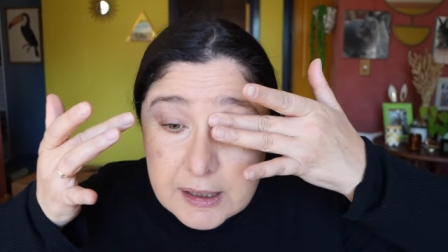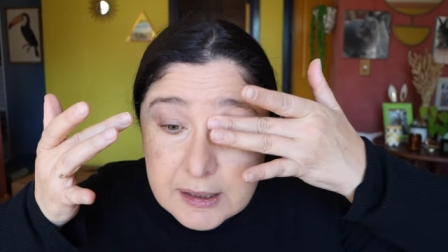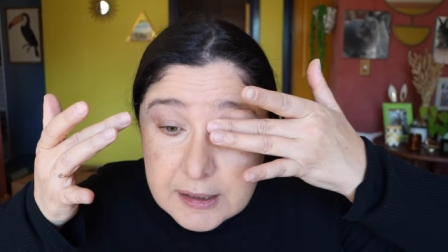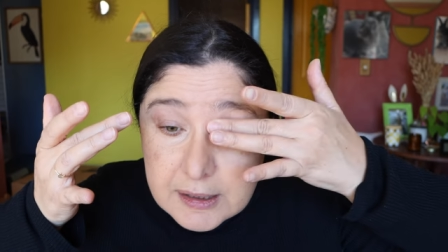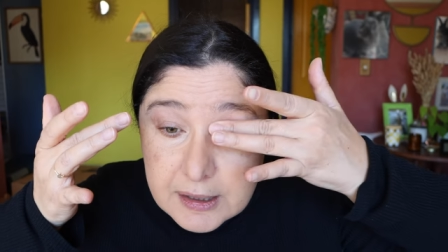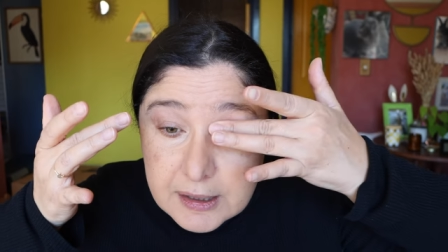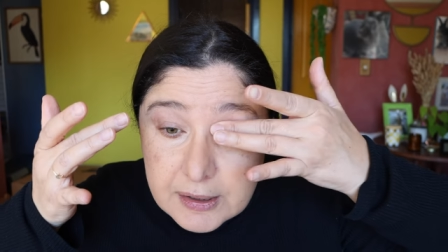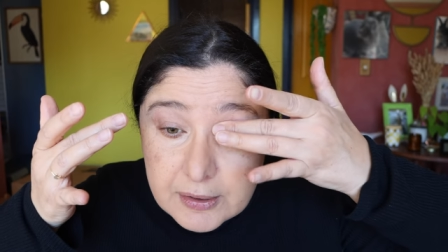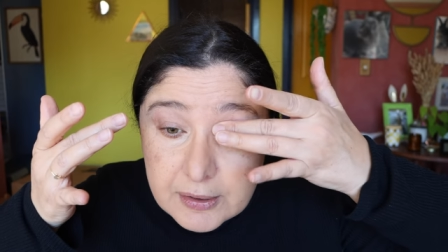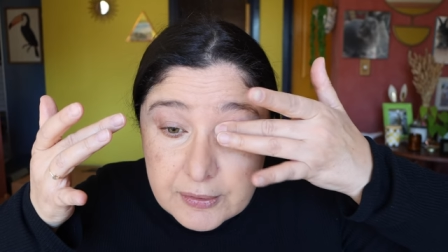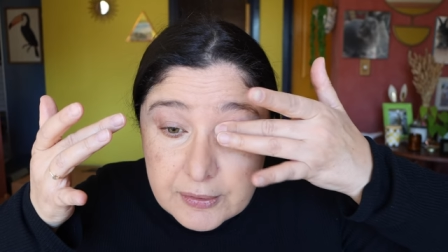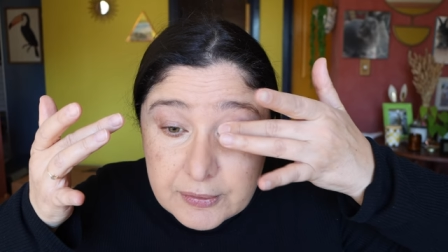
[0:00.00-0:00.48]

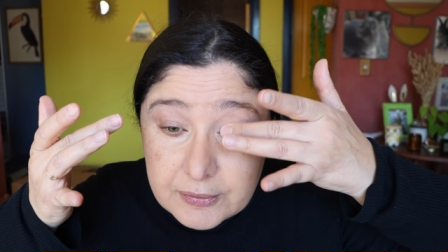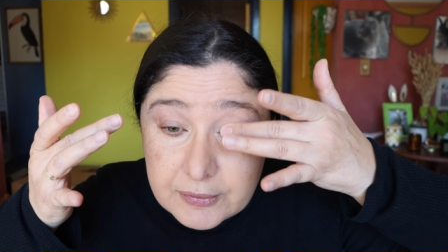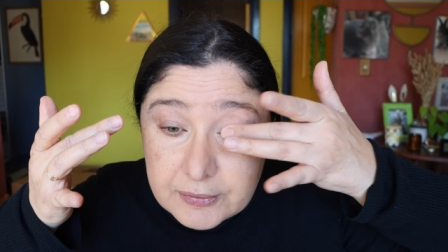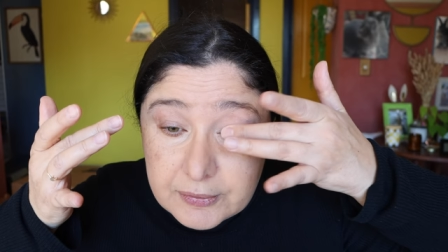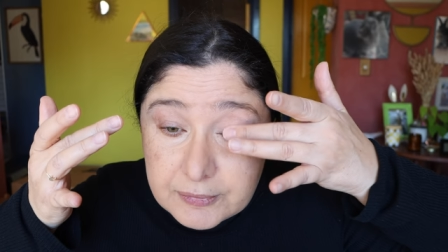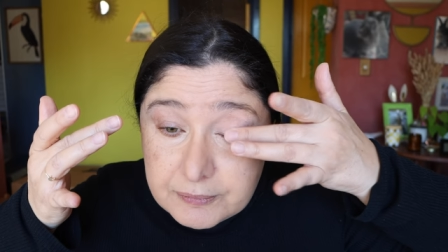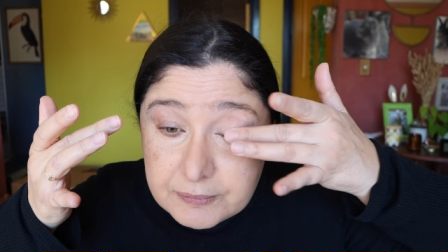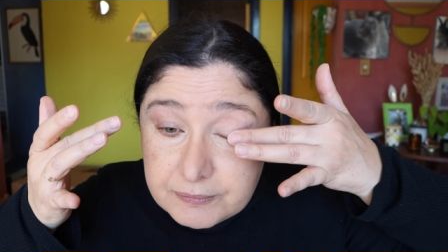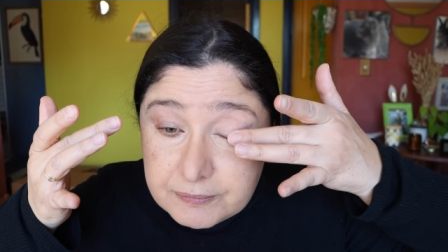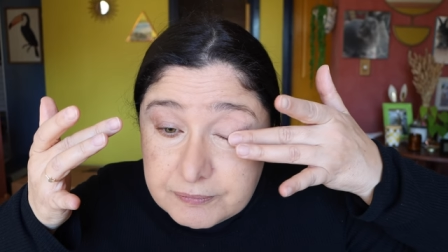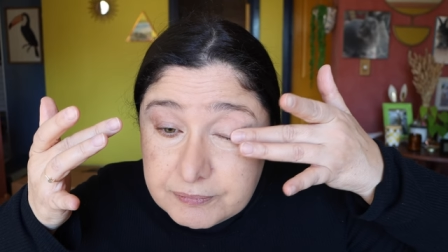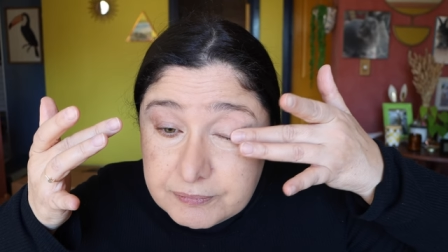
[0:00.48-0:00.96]
you know
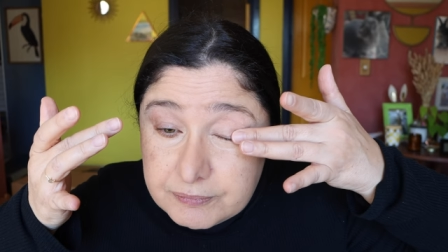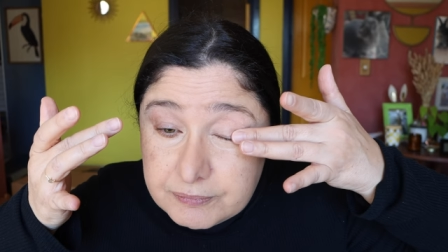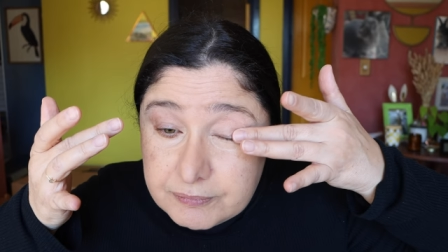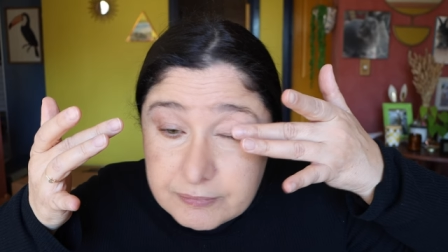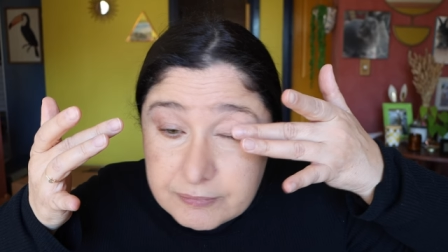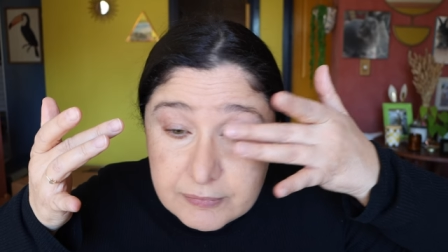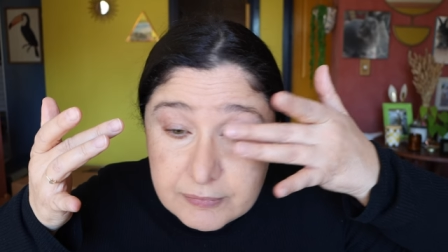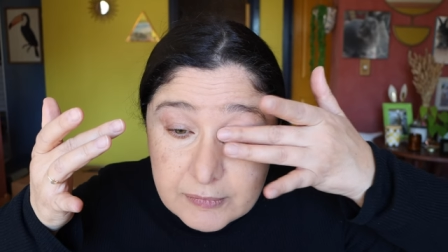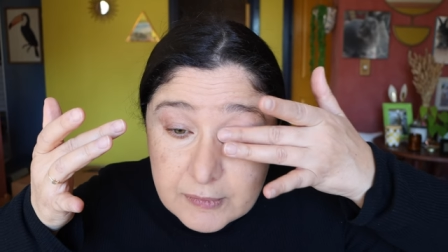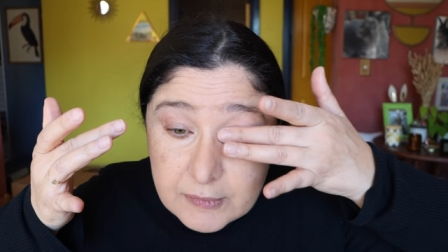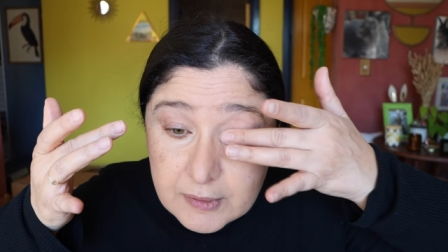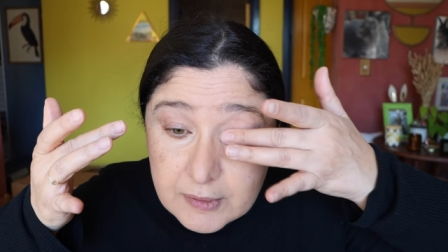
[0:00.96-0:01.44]

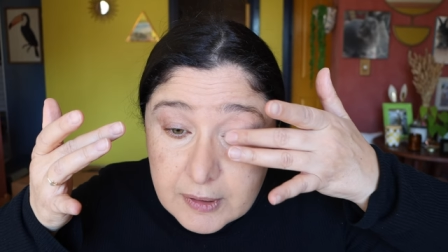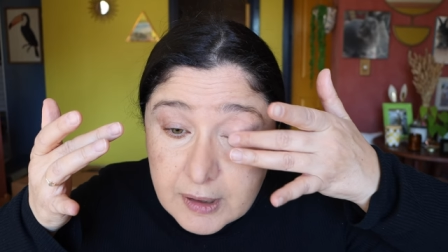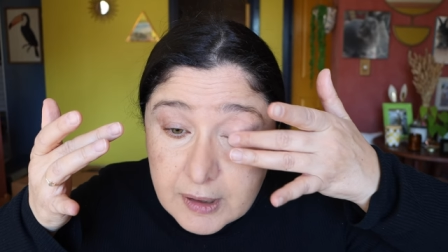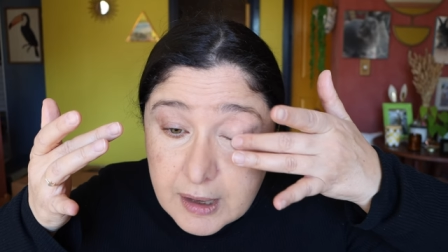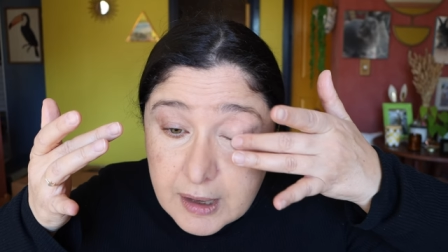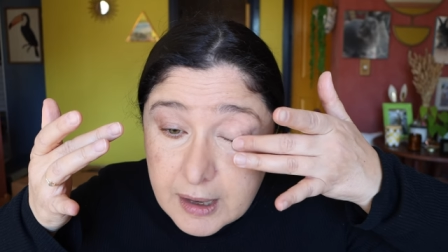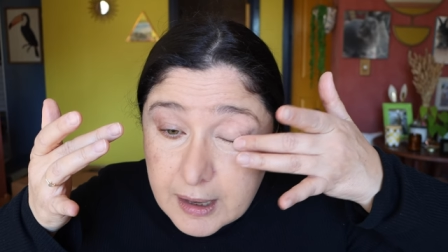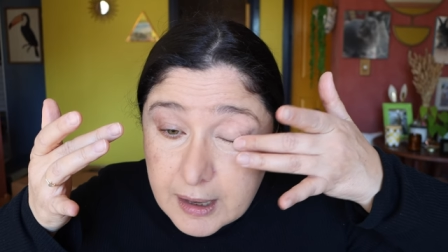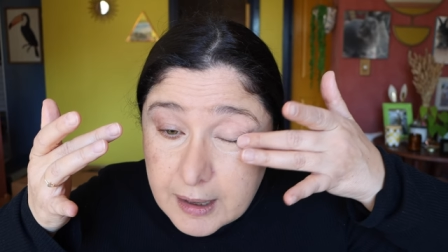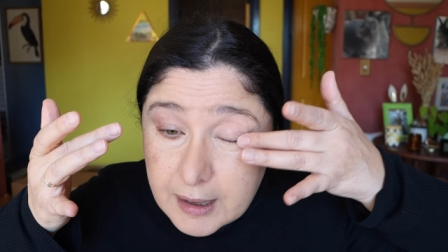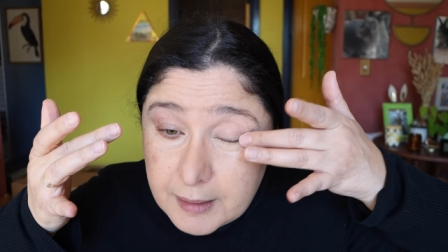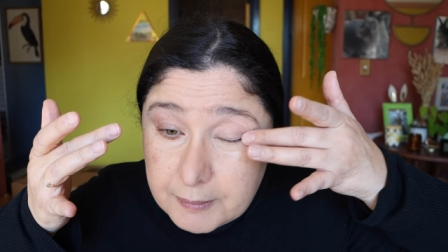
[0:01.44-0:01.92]

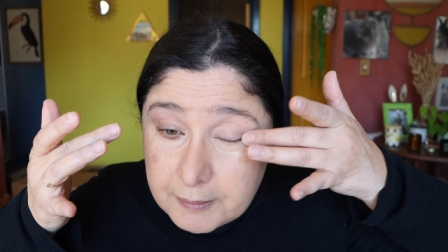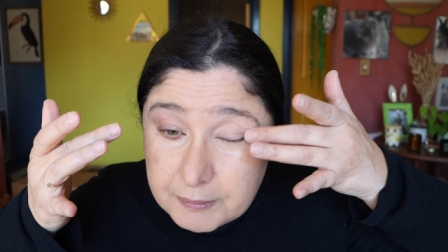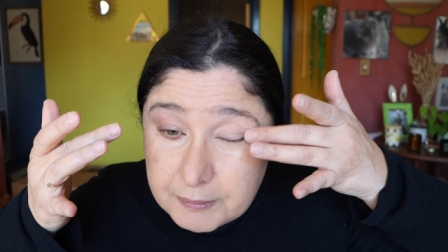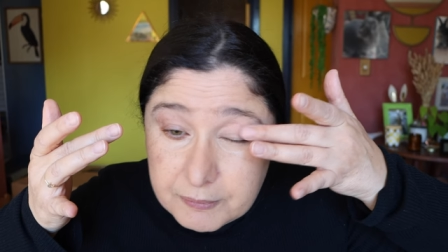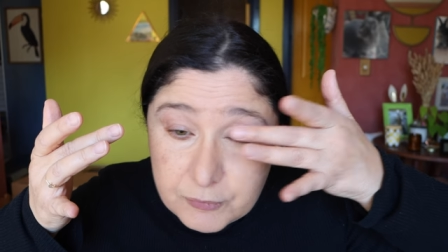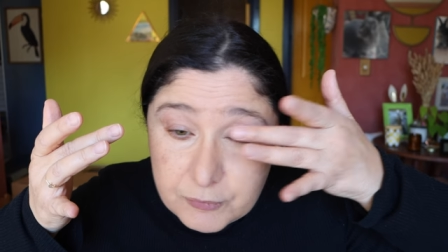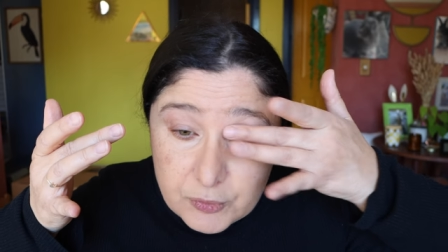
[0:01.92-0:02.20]
um,